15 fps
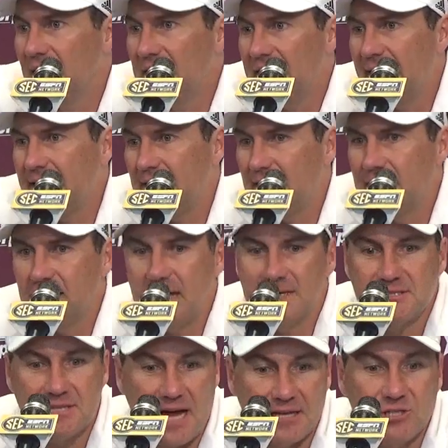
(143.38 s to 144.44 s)
Hey,
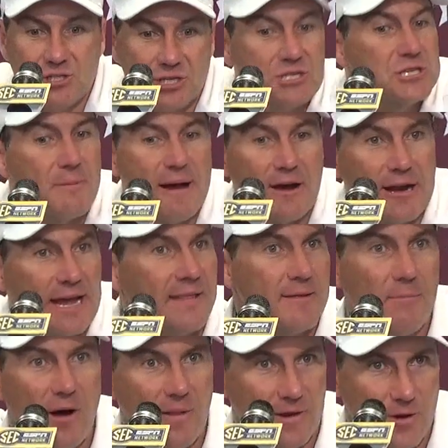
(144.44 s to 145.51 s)
it's not just about hand the
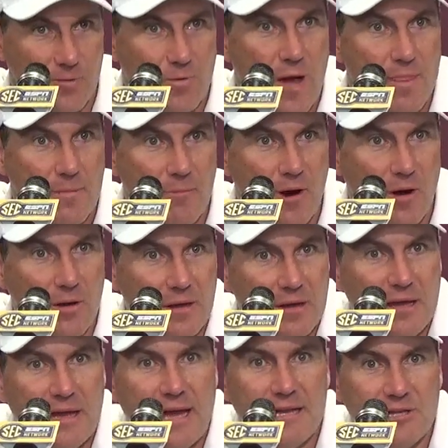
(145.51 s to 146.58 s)
ball and go run the ball.
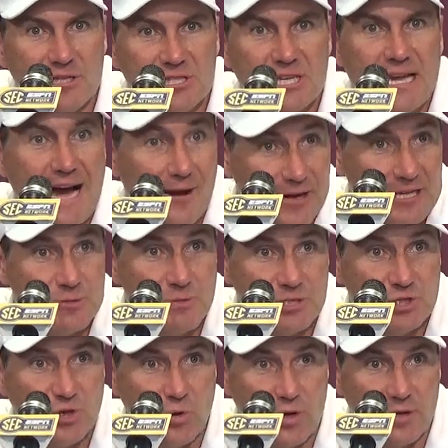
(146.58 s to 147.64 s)
And you see how he's
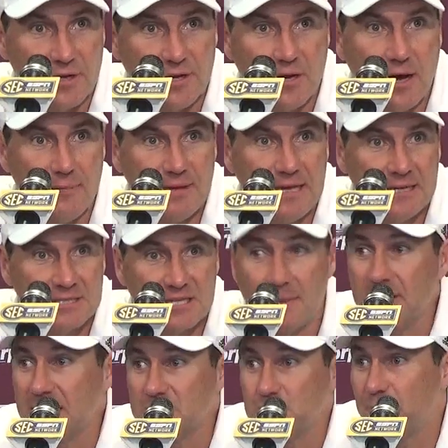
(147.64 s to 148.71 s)
matured. You know, I mean, some
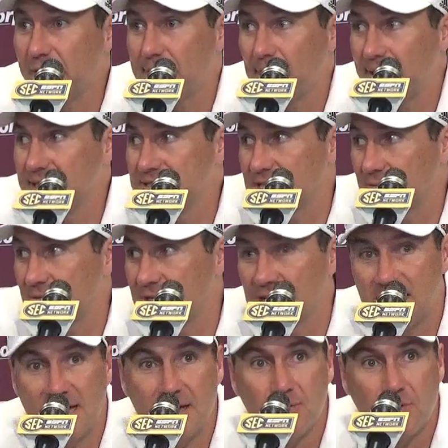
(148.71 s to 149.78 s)
of his big plays
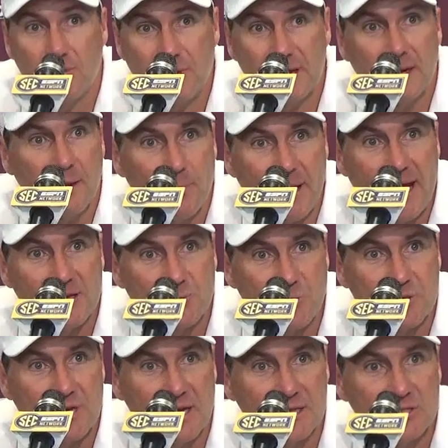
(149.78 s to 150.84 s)
today were picking up pass
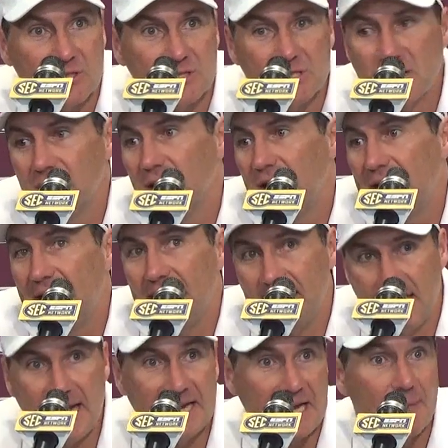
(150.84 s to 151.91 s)
protections
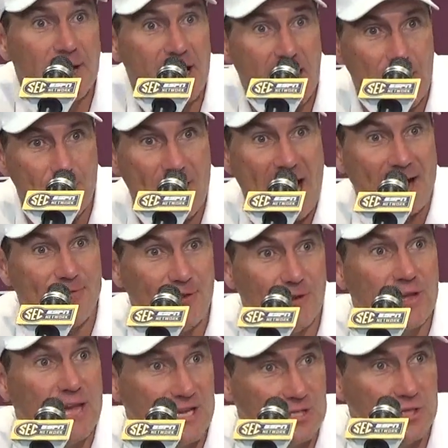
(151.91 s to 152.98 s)
and coming out of the
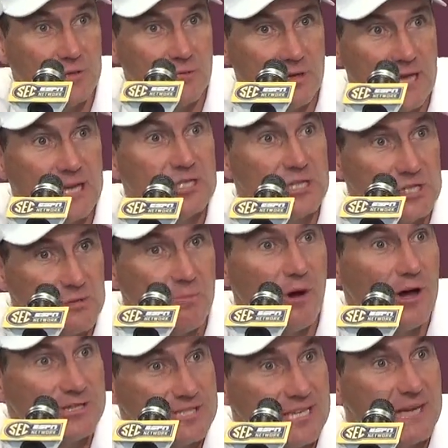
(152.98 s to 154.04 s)
backfield, catching some
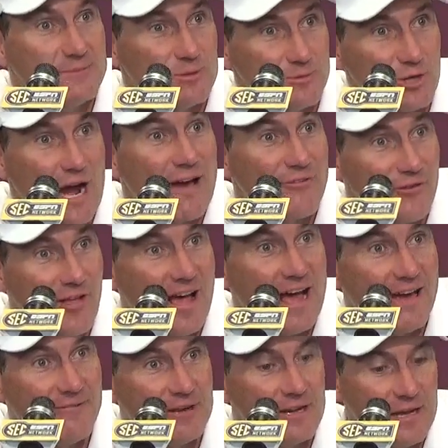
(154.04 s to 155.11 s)
balls to keep some drives
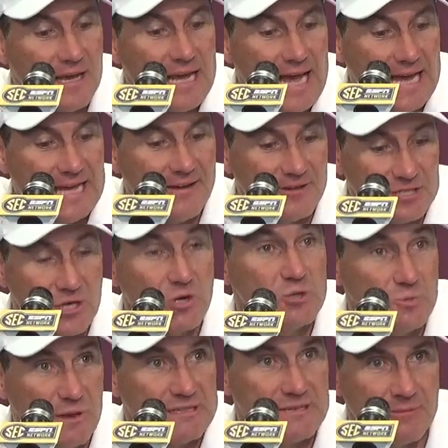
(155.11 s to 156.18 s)
alive and give us
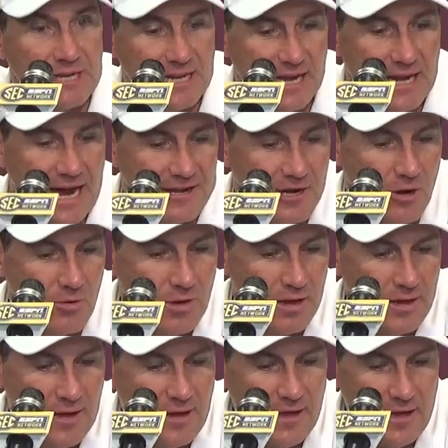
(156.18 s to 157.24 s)
those plays. I mean, I know,
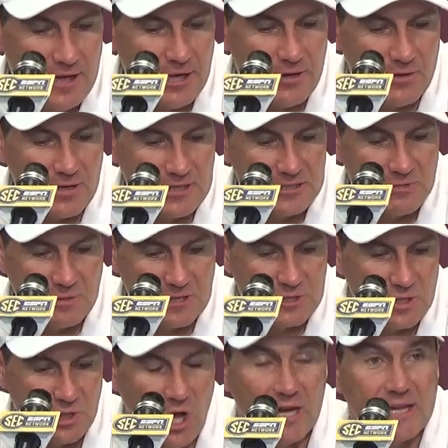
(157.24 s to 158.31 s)
you know, because
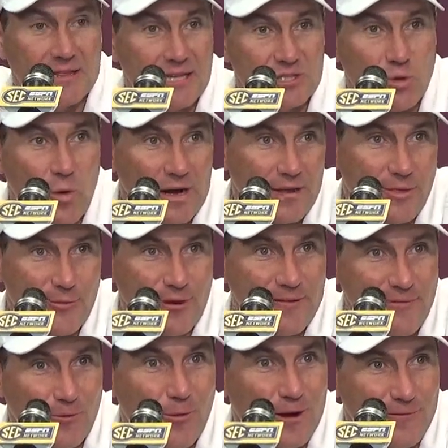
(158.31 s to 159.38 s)
you look at the 23
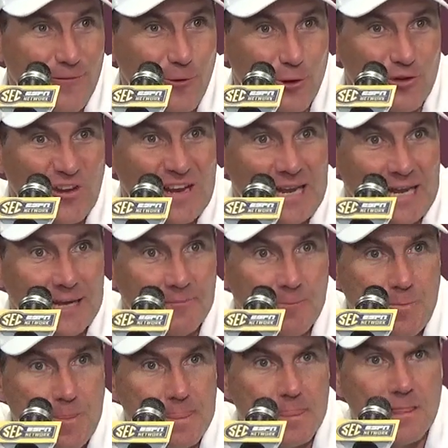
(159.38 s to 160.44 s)
for 114,
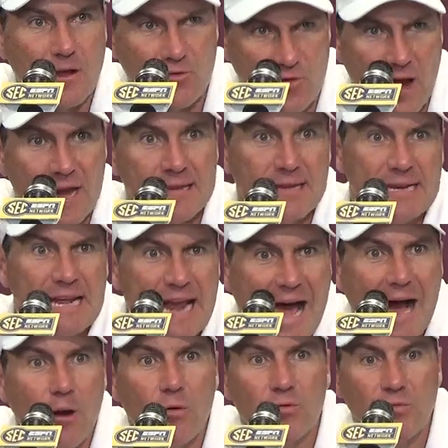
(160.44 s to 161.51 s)
grinding it
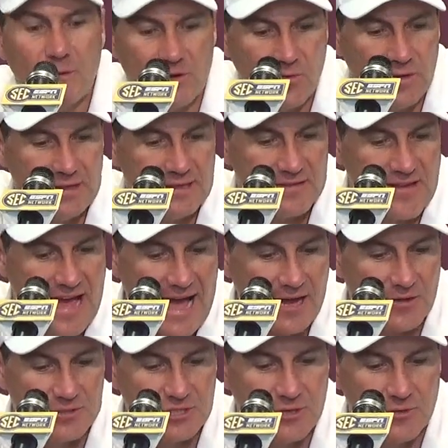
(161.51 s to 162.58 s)
out between the
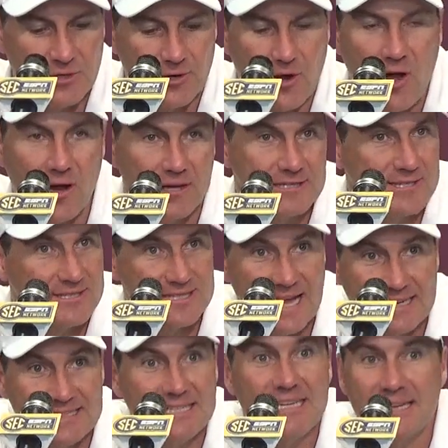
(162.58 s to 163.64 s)
tackles, you know, and your longest is
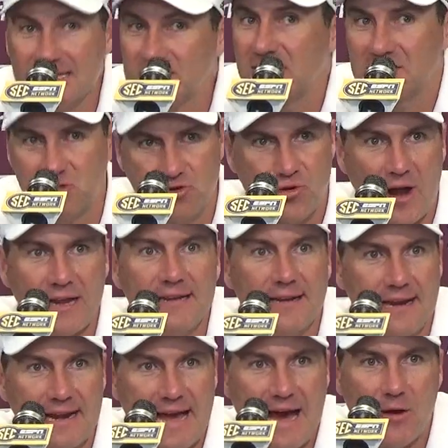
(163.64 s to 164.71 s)
19. That's
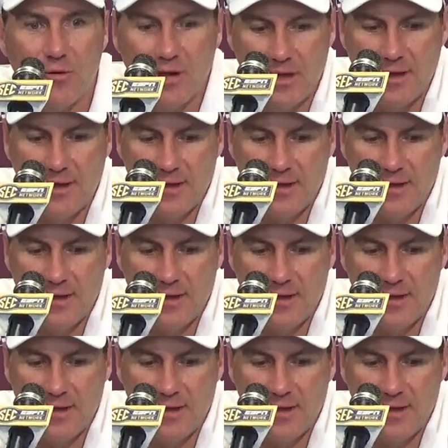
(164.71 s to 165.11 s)
grinding it out.